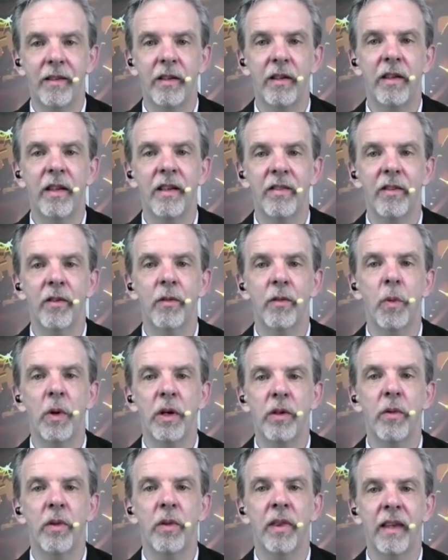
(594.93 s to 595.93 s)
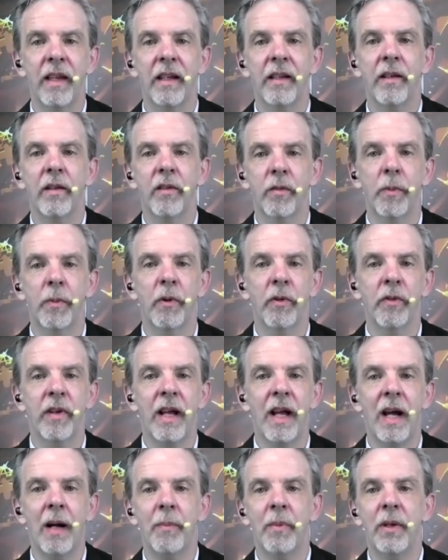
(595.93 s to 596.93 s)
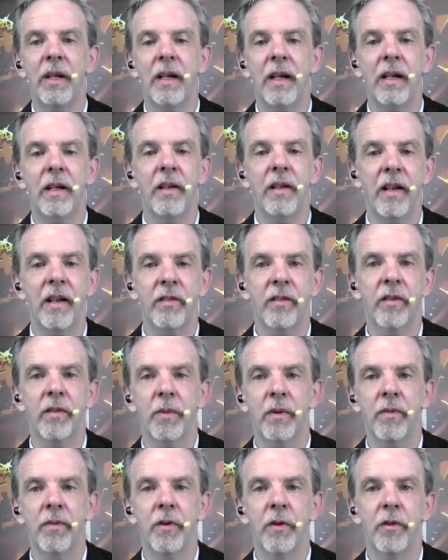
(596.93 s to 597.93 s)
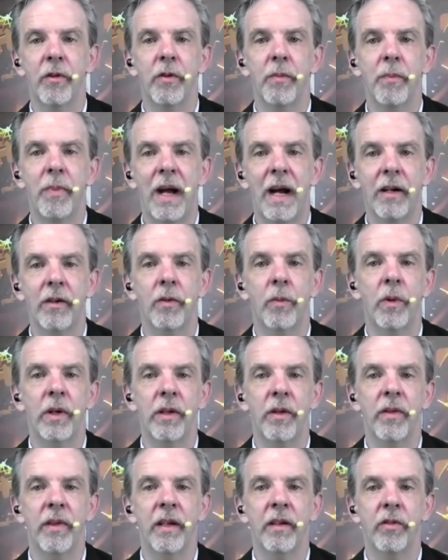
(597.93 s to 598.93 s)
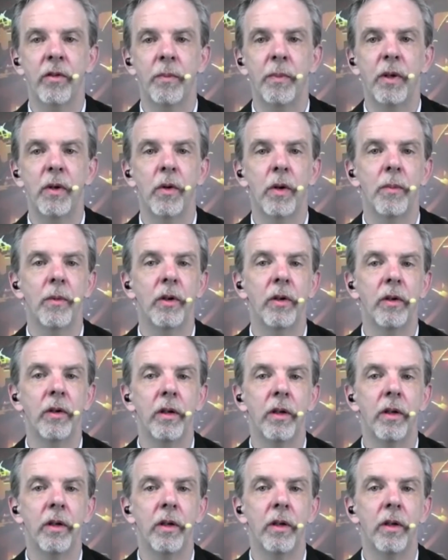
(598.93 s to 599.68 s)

this is what you think that's supposed to happen, and that's the reversion back to what you think should be normal?